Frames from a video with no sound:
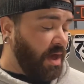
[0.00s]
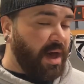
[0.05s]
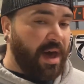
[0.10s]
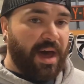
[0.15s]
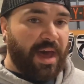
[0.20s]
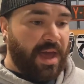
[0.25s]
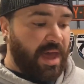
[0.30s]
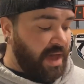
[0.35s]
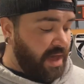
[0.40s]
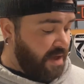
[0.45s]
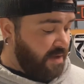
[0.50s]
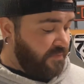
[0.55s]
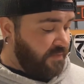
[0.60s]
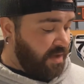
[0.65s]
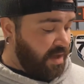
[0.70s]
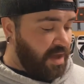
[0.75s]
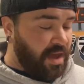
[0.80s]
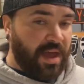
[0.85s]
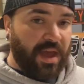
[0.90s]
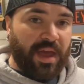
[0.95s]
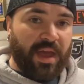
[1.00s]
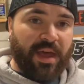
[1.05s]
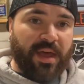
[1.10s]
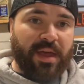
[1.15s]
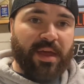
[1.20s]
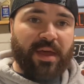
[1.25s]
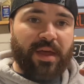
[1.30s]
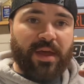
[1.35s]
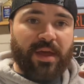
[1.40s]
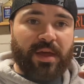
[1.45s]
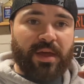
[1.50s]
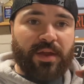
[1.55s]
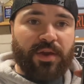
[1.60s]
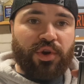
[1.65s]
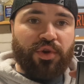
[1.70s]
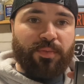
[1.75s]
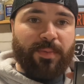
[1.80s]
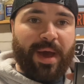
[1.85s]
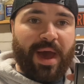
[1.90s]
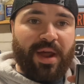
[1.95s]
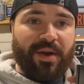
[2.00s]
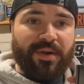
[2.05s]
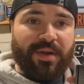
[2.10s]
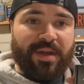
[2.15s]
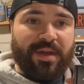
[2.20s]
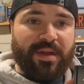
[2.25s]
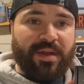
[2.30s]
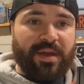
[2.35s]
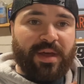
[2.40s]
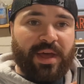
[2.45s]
I have a new battery,